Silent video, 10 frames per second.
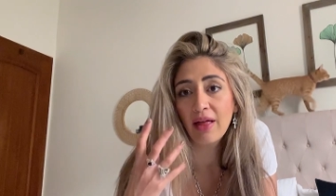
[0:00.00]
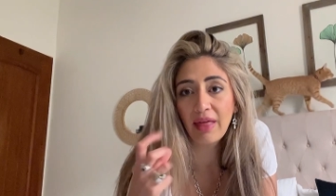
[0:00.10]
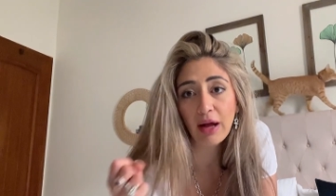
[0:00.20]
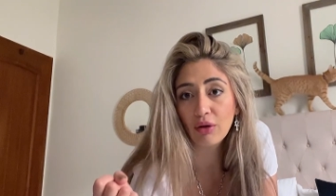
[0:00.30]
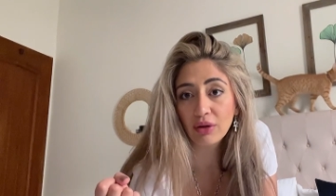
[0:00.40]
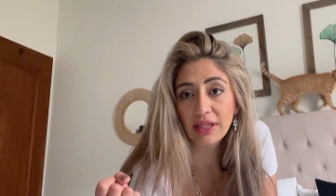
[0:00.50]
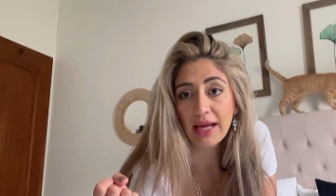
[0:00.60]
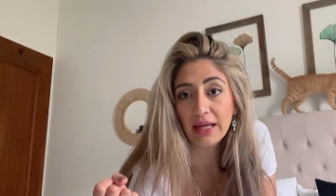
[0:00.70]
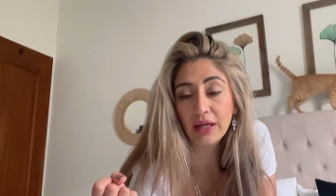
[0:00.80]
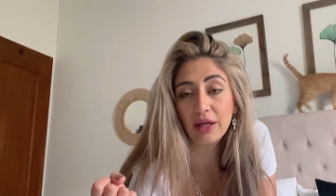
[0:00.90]
that got
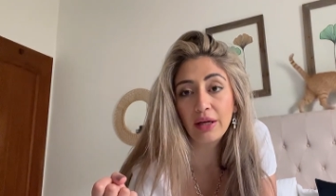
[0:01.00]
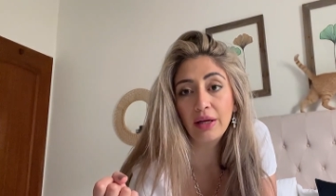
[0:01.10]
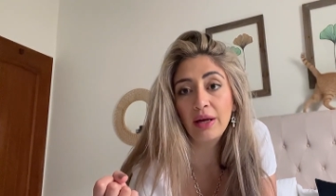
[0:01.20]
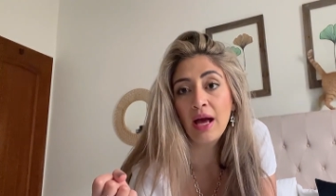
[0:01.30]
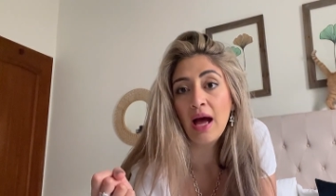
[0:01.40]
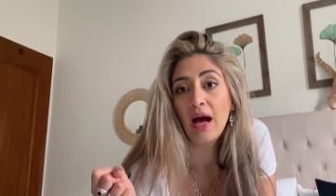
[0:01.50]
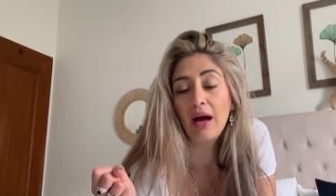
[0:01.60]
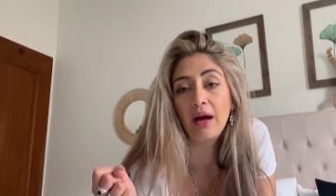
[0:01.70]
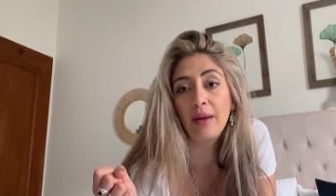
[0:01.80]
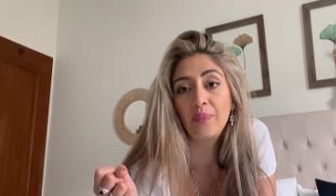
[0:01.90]
taken.
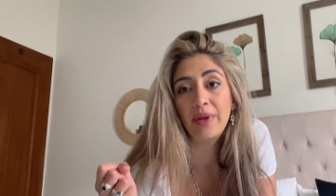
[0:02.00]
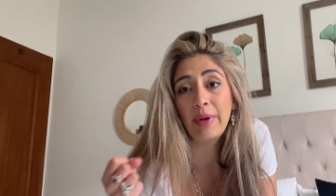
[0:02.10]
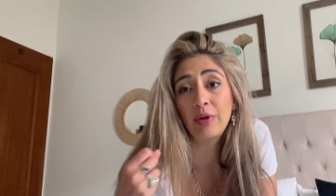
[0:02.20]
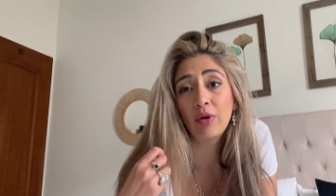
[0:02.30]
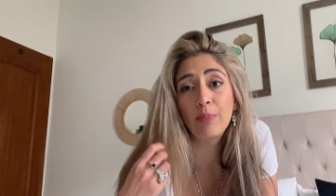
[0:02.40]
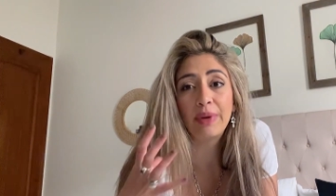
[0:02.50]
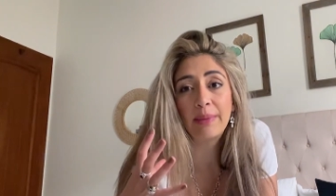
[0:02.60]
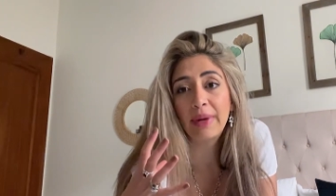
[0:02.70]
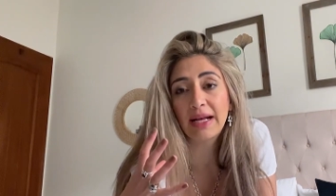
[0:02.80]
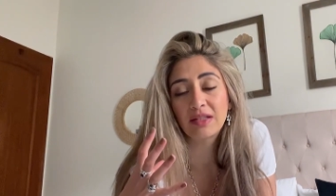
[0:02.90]
They made me throw
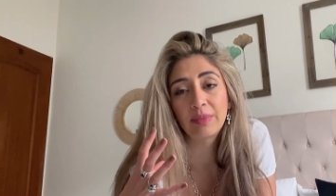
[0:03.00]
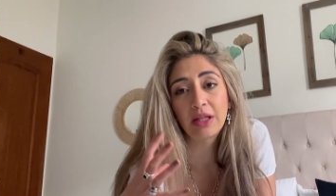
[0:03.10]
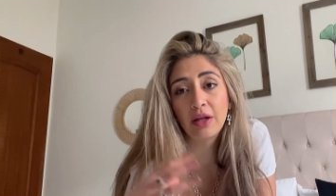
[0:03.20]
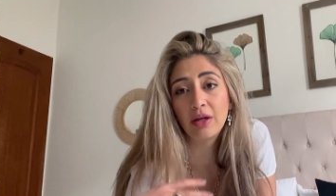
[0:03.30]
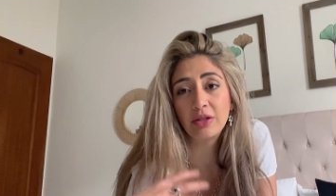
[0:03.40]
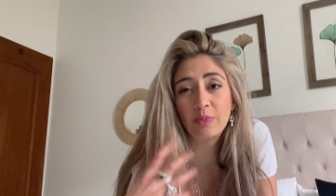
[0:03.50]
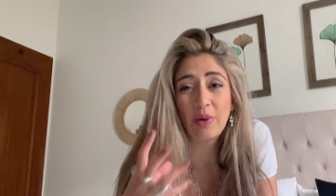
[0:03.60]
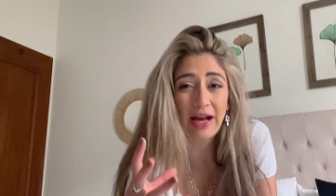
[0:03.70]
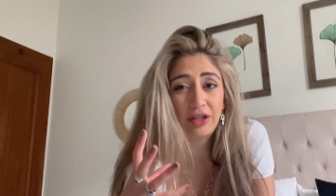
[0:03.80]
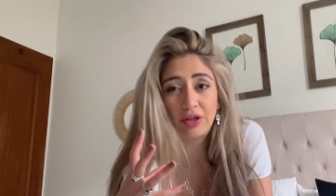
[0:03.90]
bin bags on my clothes,
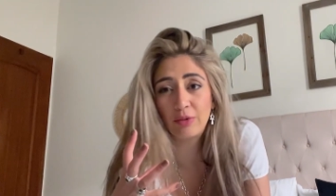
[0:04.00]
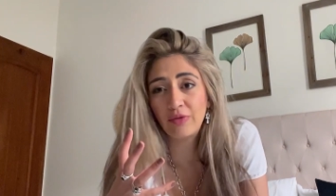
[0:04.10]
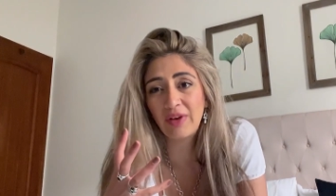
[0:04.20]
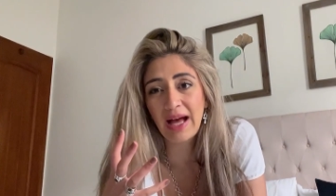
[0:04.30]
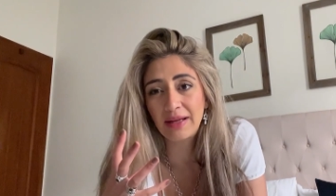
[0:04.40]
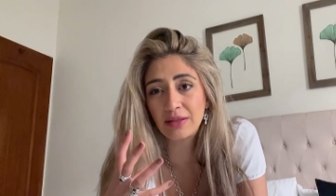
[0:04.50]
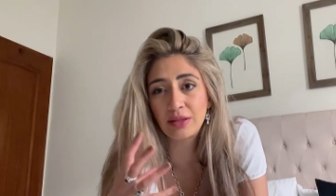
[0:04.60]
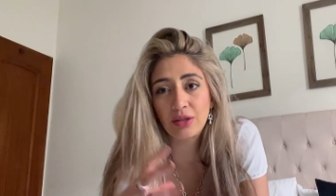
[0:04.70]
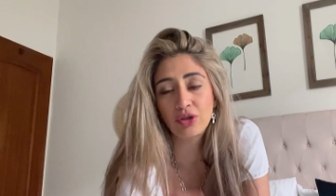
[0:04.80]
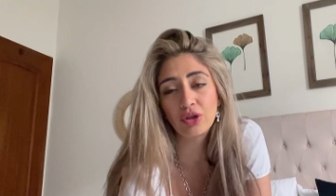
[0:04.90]
brand new
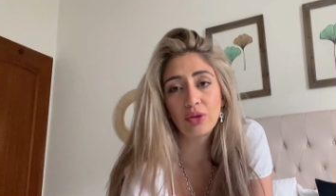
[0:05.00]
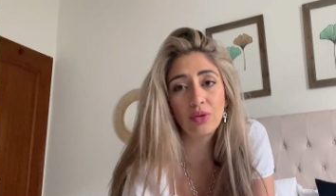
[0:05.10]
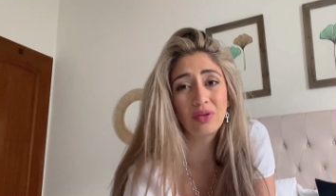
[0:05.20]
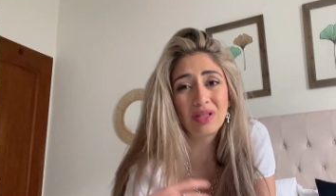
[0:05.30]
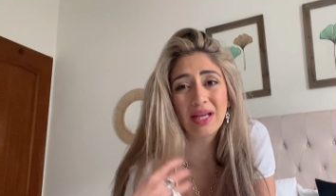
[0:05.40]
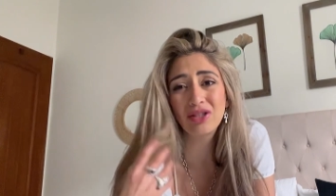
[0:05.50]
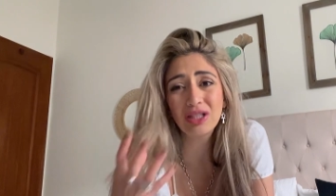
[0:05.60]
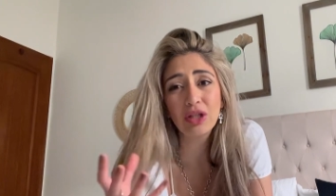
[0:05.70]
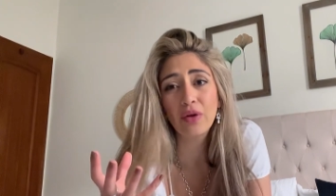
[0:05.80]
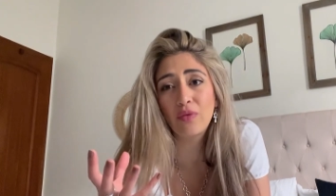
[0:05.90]
Vans shoes, like
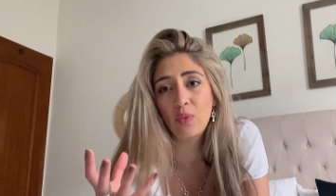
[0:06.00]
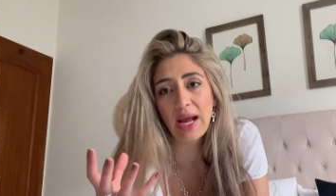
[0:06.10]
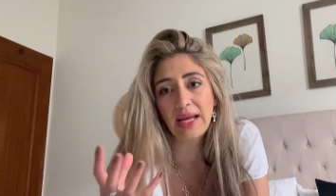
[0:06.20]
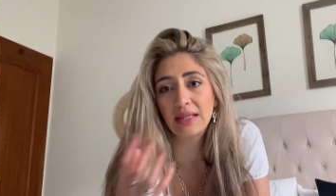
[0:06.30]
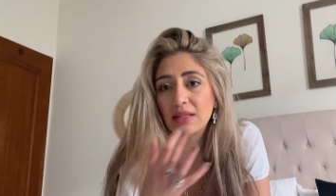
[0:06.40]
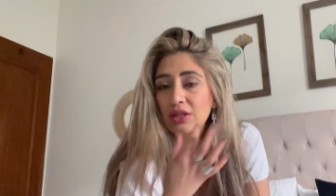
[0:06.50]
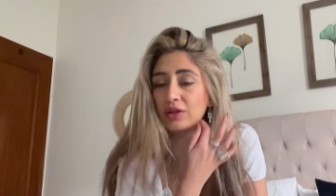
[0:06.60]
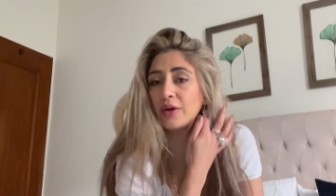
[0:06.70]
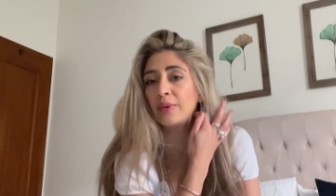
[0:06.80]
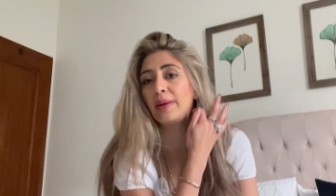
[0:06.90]
just a lot of waste, you
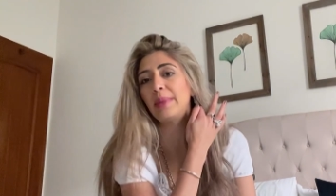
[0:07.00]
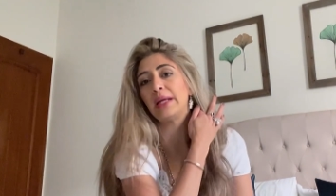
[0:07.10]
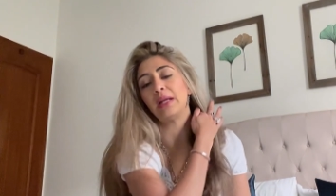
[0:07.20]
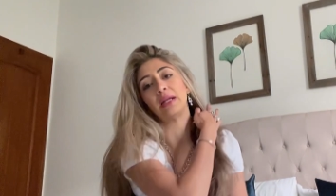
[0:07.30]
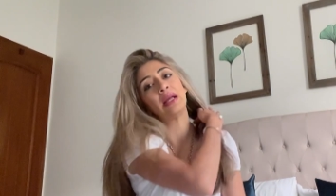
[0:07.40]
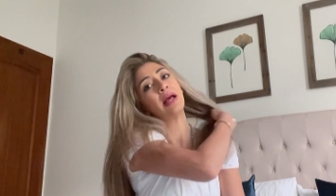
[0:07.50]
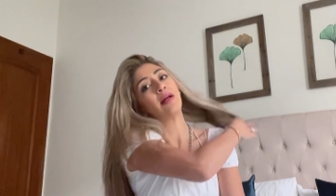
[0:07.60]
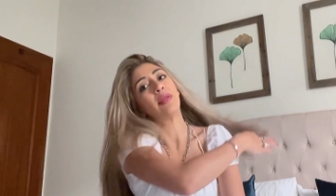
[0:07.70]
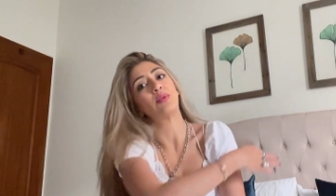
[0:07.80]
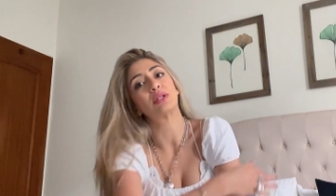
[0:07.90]
know what I mean? And
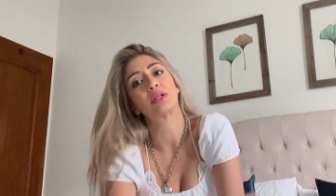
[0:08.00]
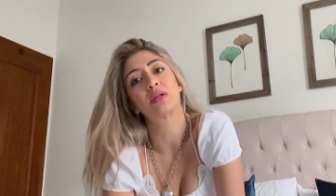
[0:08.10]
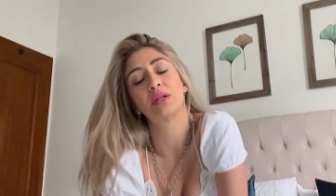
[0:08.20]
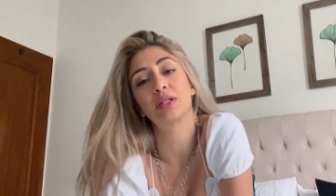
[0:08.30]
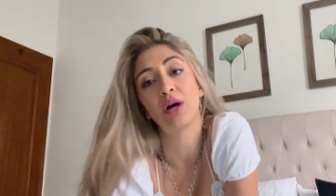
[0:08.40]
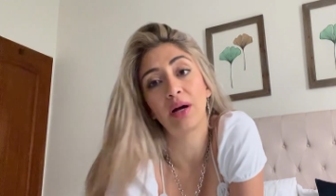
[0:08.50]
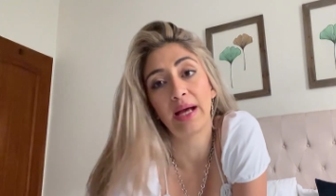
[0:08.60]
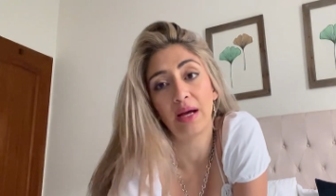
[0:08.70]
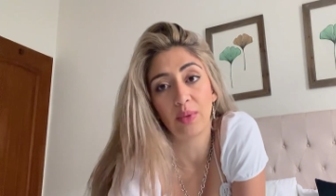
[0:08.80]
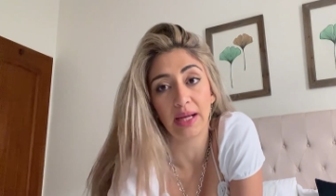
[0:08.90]
that was Qatar
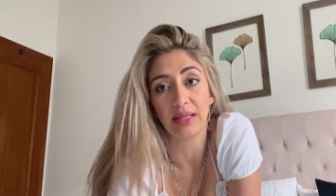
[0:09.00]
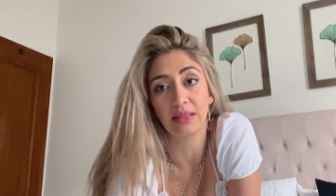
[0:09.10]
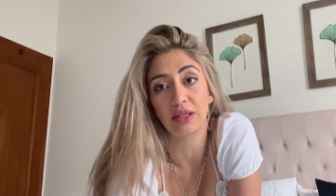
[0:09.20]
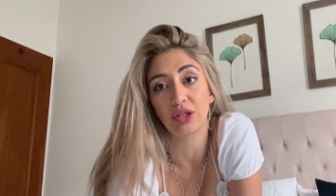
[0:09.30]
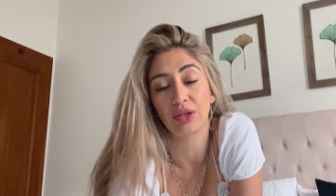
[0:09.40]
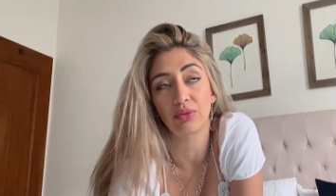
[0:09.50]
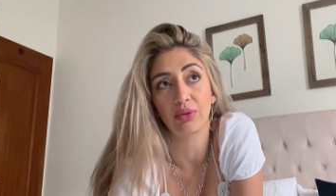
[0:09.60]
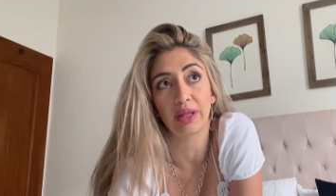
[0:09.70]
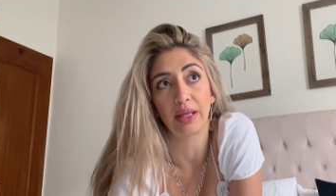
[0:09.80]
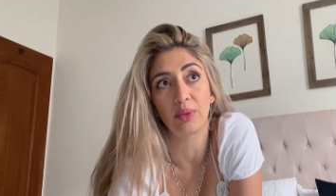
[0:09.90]
Airways. And I just
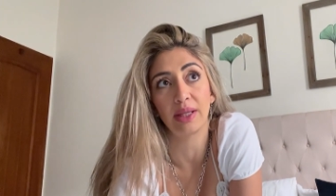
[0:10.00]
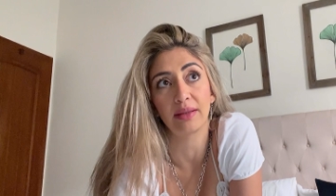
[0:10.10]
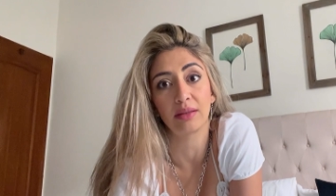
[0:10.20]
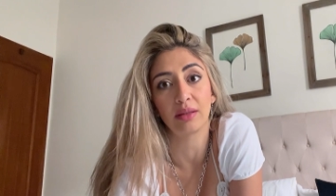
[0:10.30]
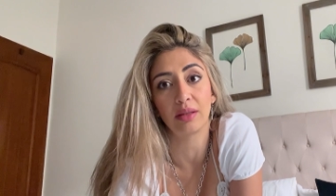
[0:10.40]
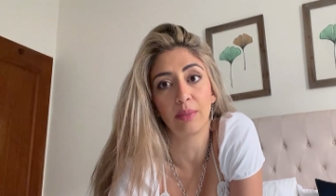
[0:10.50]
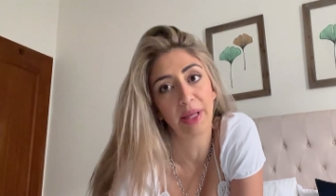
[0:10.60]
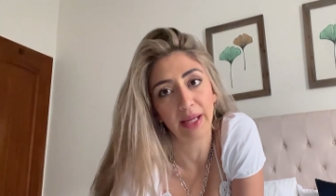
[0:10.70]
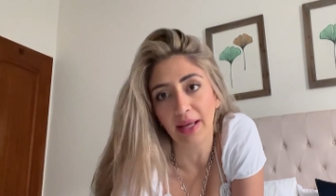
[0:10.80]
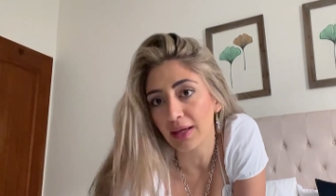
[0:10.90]
thought that they were like a
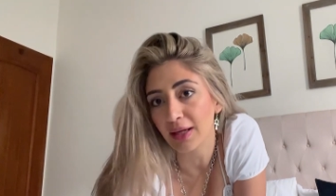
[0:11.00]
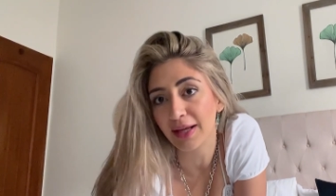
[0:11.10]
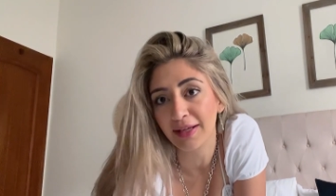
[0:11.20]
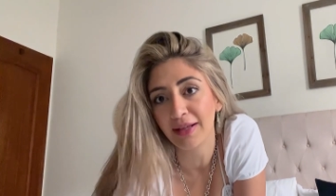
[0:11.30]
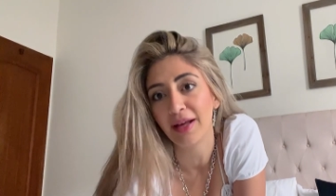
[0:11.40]
better airline,